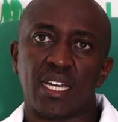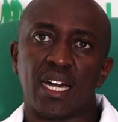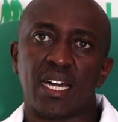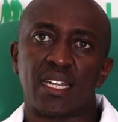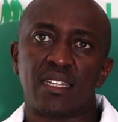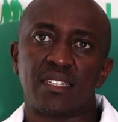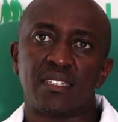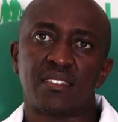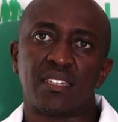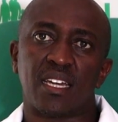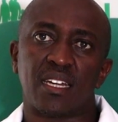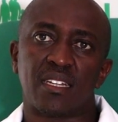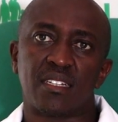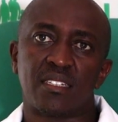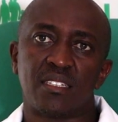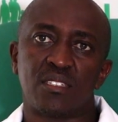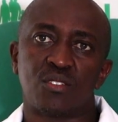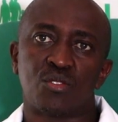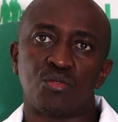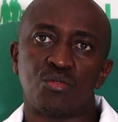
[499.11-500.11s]
and this can
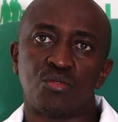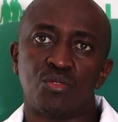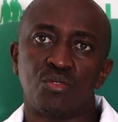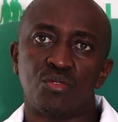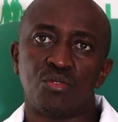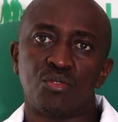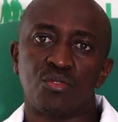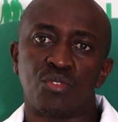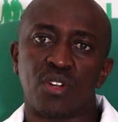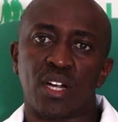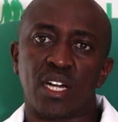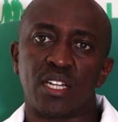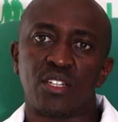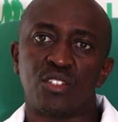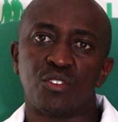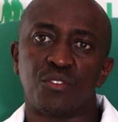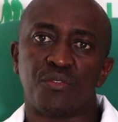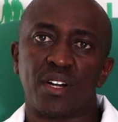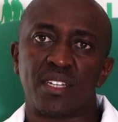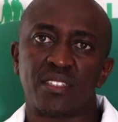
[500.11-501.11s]
lead to
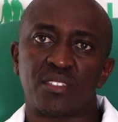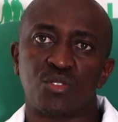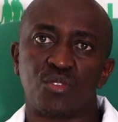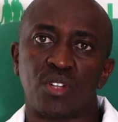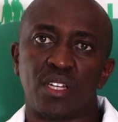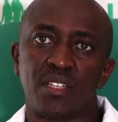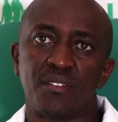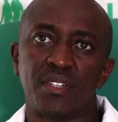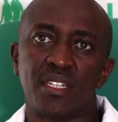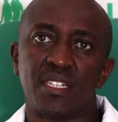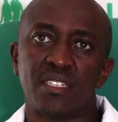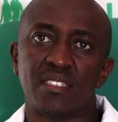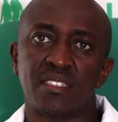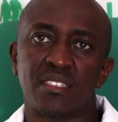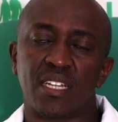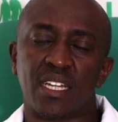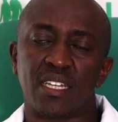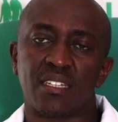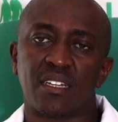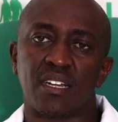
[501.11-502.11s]
cardiovascular
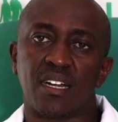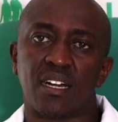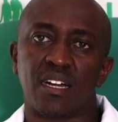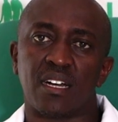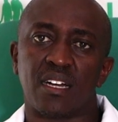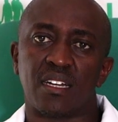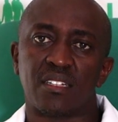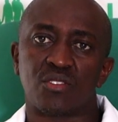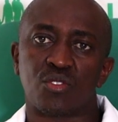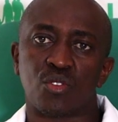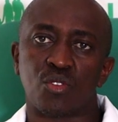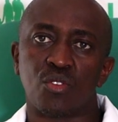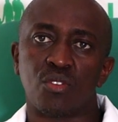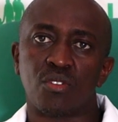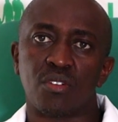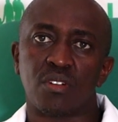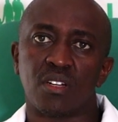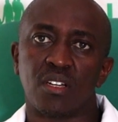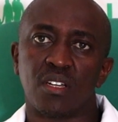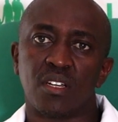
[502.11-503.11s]
events like
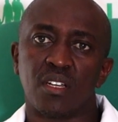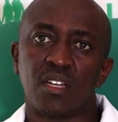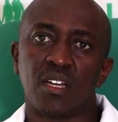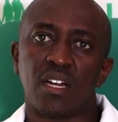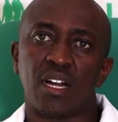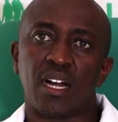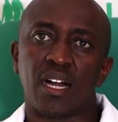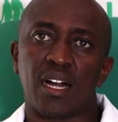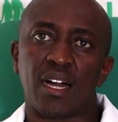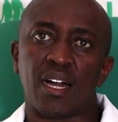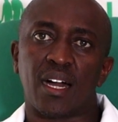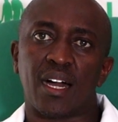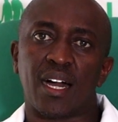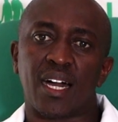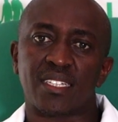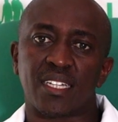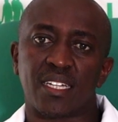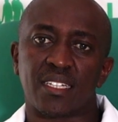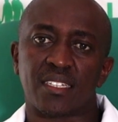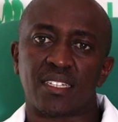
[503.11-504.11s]
stroke,
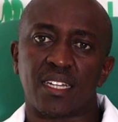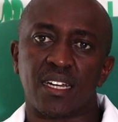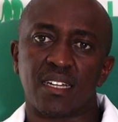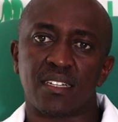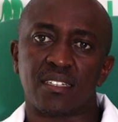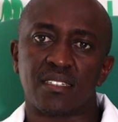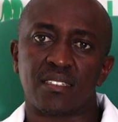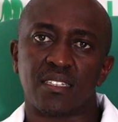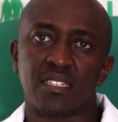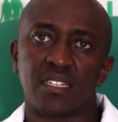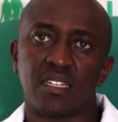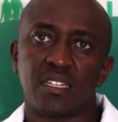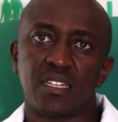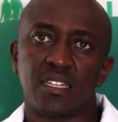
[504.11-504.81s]
heart attacks,